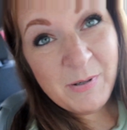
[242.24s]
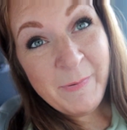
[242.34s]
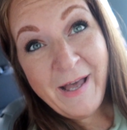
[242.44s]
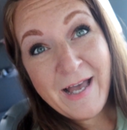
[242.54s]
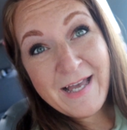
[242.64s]

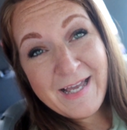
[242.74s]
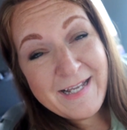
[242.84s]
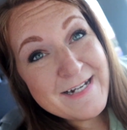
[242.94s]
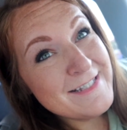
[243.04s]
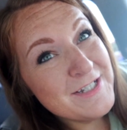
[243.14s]

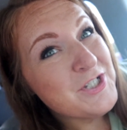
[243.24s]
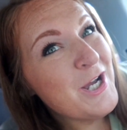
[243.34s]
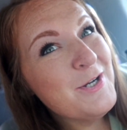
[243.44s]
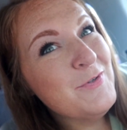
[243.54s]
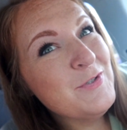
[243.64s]
Popeyes! He
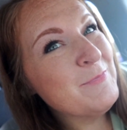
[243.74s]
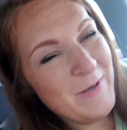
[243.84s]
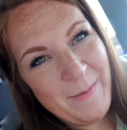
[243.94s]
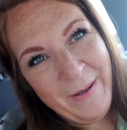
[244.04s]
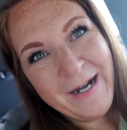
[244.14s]
chose
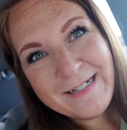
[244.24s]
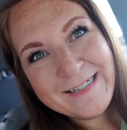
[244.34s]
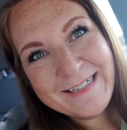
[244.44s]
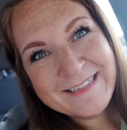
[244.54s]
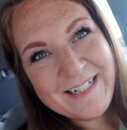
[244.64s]

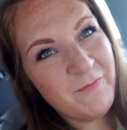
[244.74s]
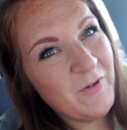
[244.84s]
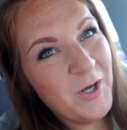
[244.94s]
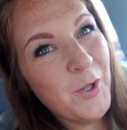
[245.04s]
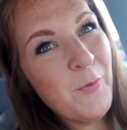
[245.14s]
Popeyes out of
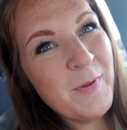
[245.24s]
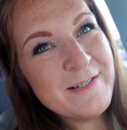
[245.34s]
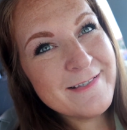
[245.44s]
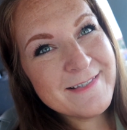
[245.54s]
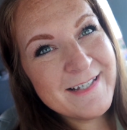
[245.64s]
all the
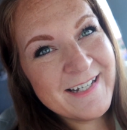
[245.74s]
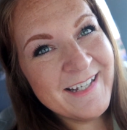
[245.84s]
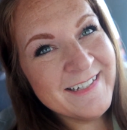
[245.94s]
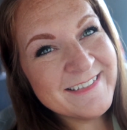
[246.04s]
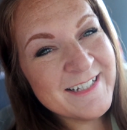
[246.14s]
places he could
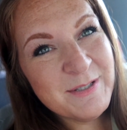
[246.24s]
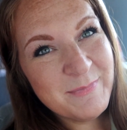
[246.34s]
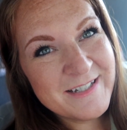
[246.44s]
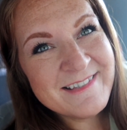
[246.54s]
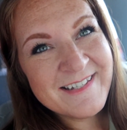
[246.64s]
eat in the
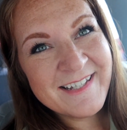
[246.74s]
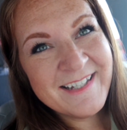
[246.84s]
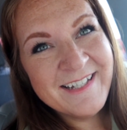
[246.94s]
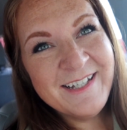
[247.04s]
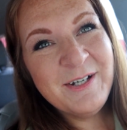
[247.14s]
big
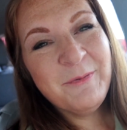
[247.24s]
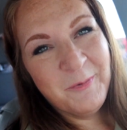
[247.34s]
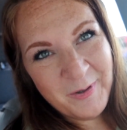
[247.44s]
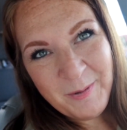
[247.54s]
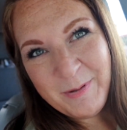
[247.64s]
city.
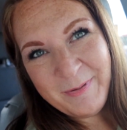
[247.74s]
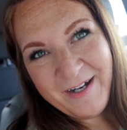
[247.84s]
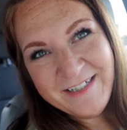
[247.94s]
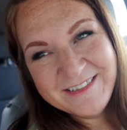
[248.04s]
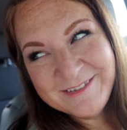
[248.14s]
We're at
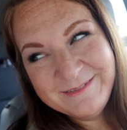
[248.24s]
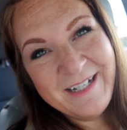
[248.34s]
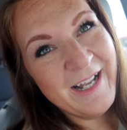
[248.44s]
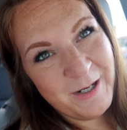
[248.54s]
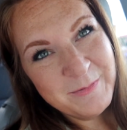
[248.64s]
Popeyes,
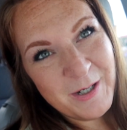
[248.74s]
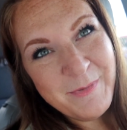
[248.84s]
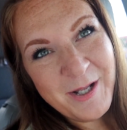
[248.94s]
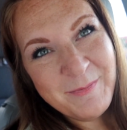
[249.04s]
and I'm not mad